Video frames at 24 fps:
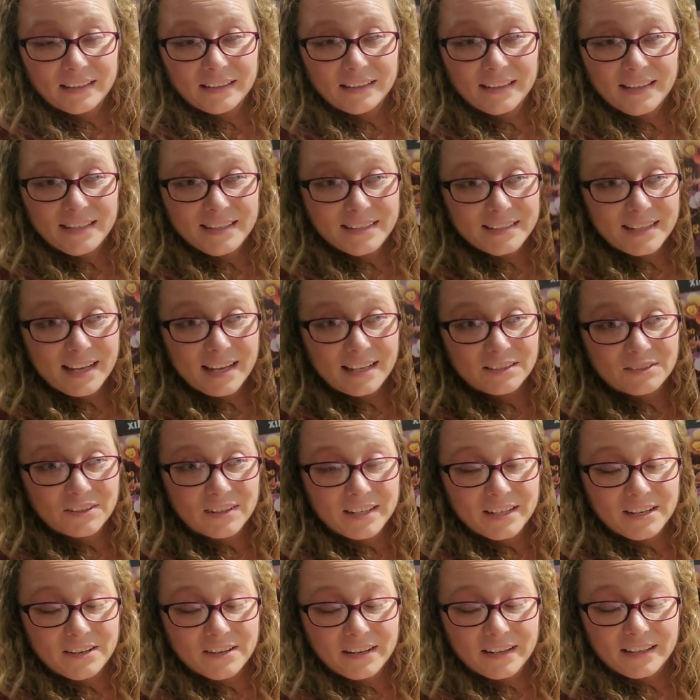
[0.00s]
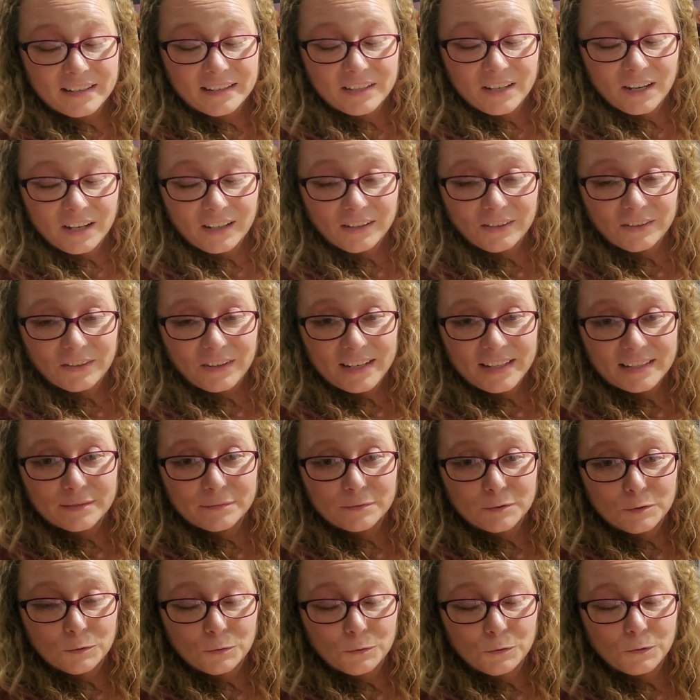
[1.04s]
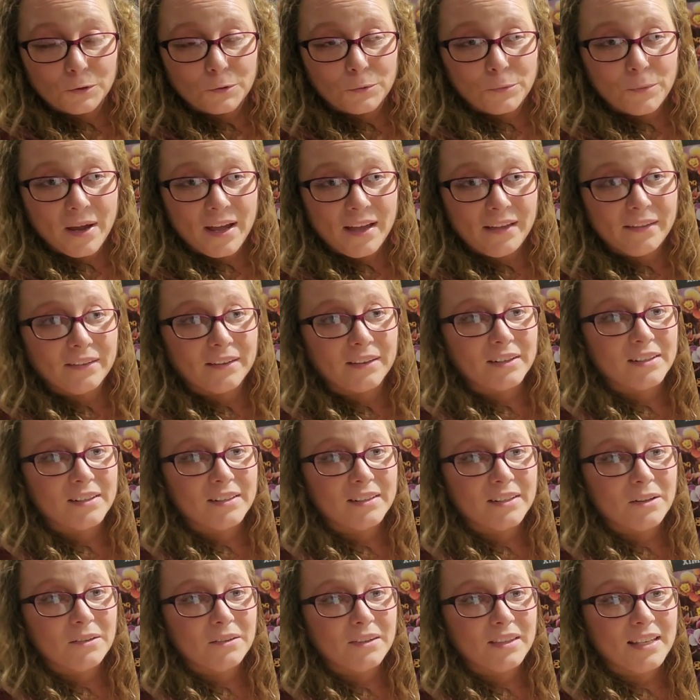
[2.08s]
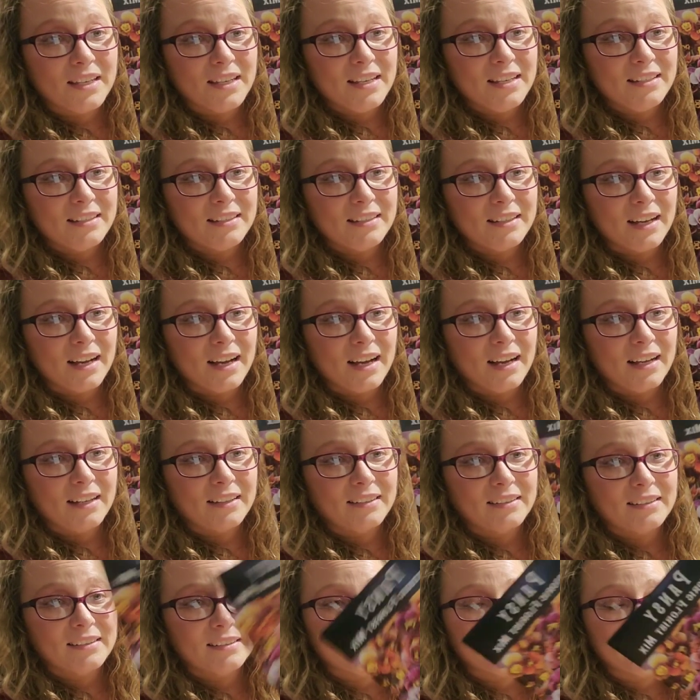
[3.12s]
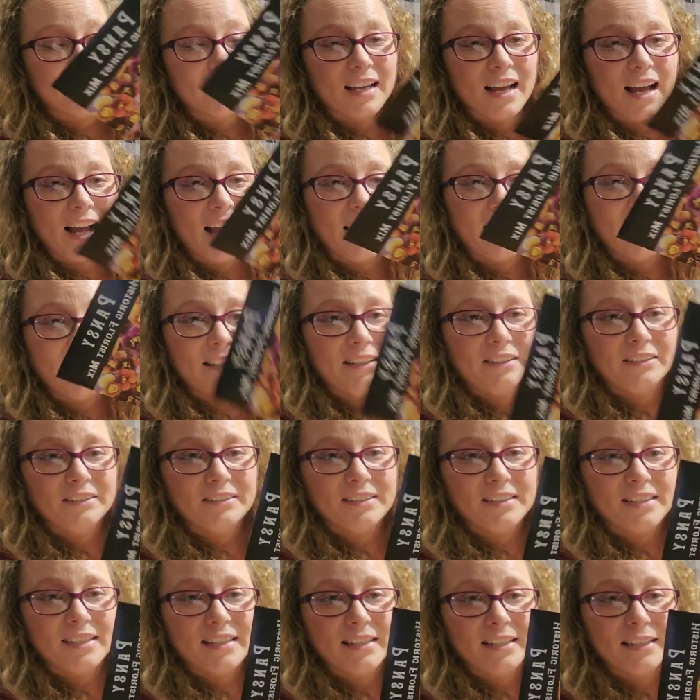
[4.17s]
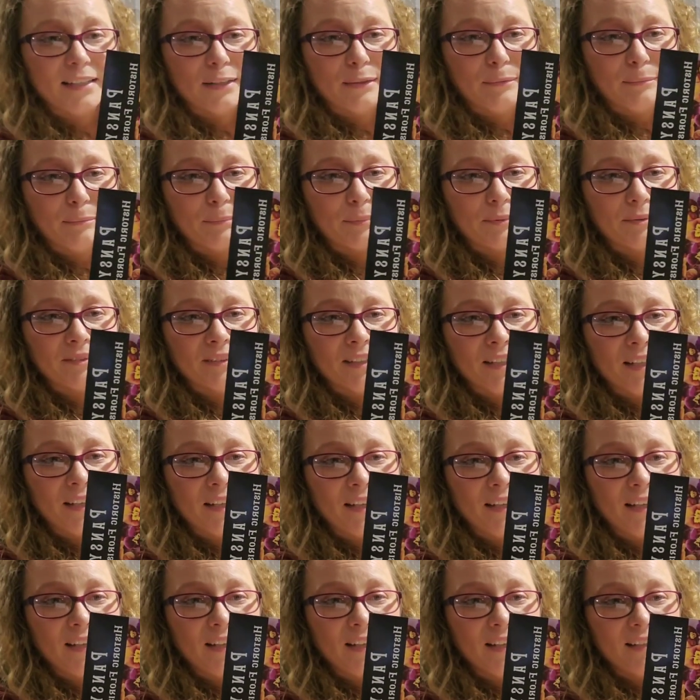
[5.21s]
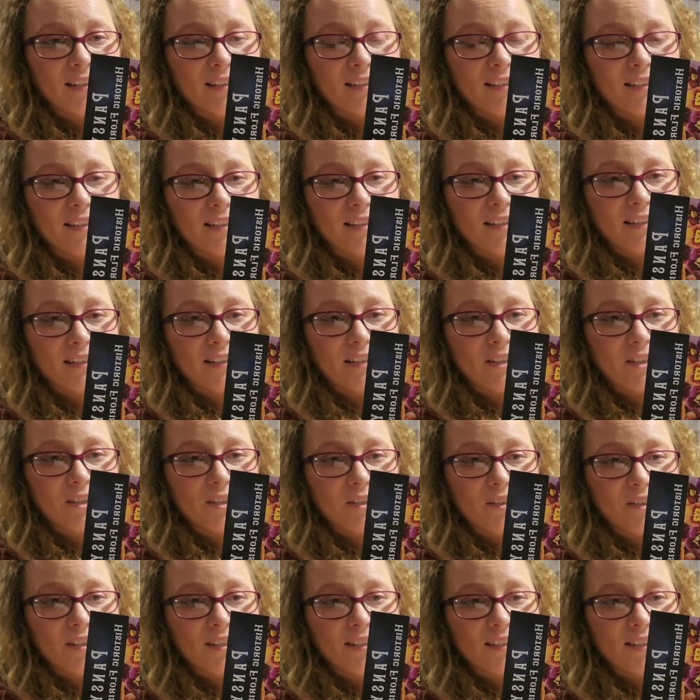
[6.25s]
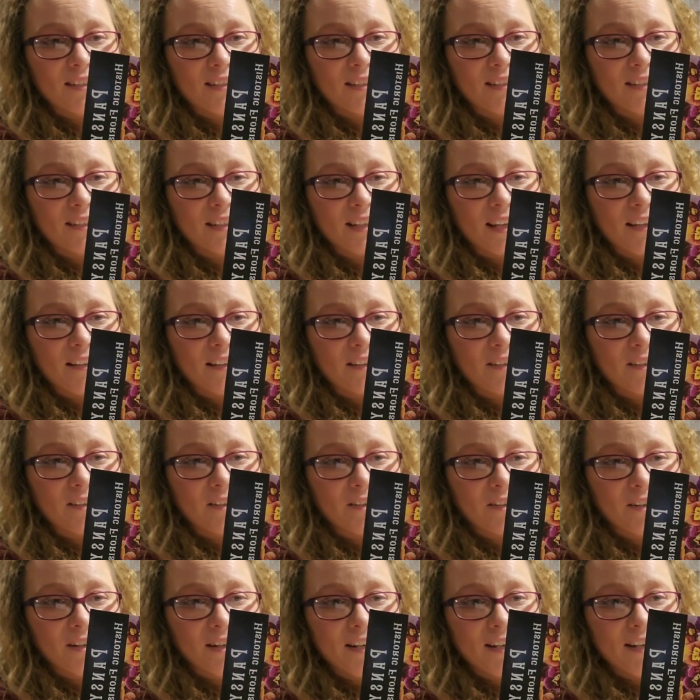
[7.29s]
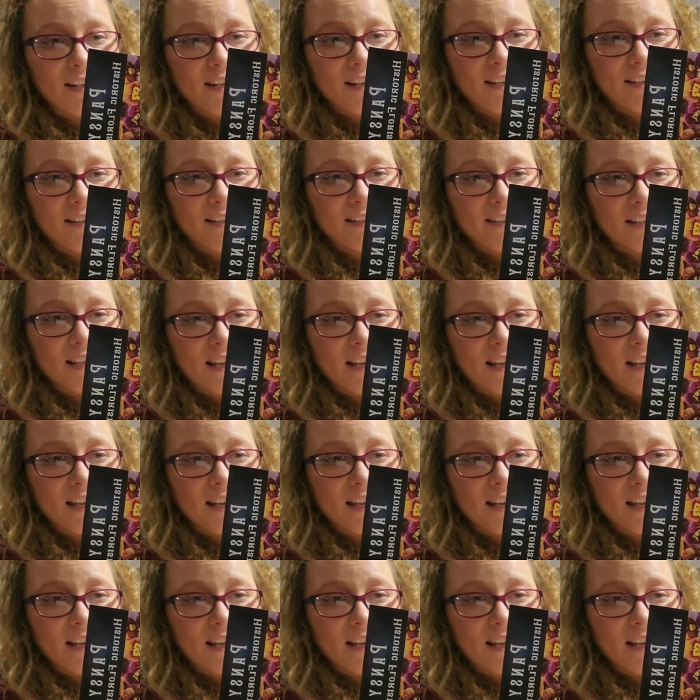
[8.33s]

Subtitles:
And these guys right here can tolerate some cooler weather. So these guys, let's see, ideal temp, 62 to 68 degrees.